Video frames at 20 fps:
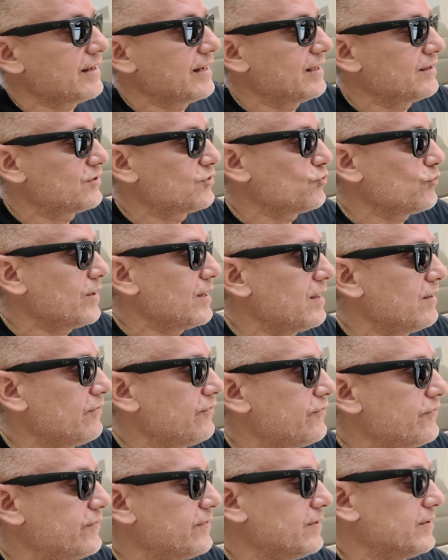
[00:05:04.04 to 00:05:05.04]
at 12
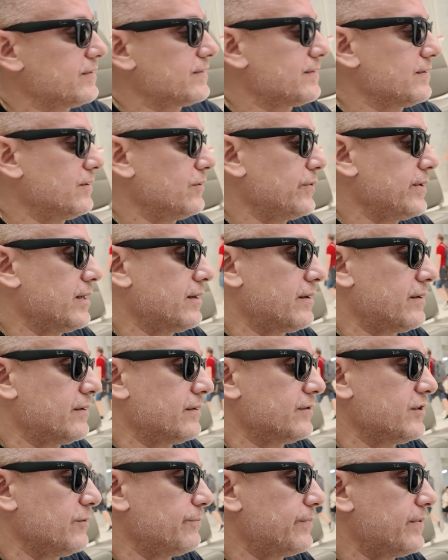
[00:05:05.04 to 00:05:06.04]
So we are
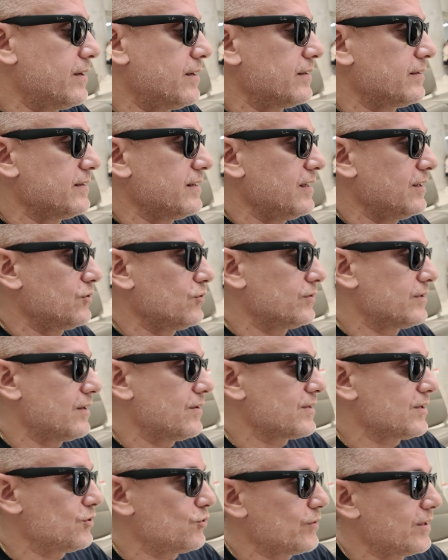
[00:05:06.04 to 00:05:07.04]
departing
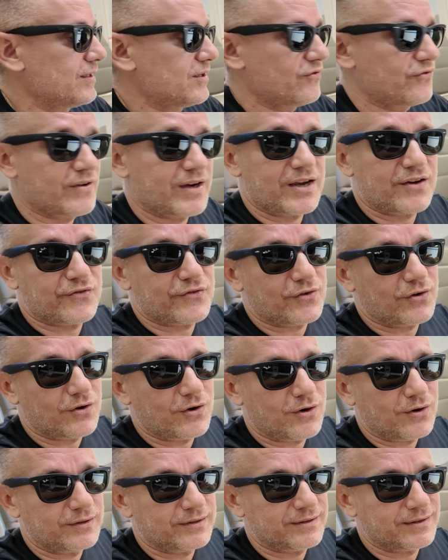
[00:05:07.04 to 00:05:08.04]
2025.
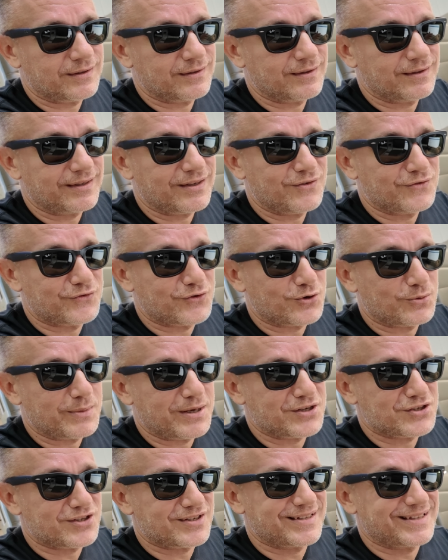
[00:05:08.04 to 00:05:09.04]
All the
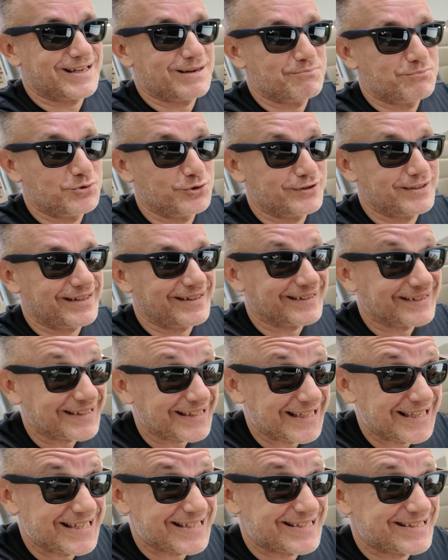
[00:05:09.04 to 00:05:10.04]
information that I'm putting
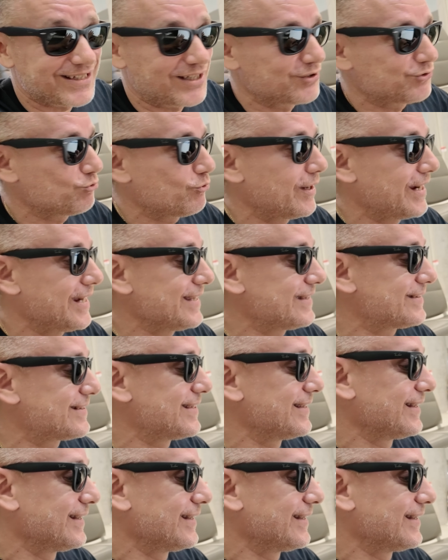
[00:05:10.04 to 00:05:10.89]
is not right.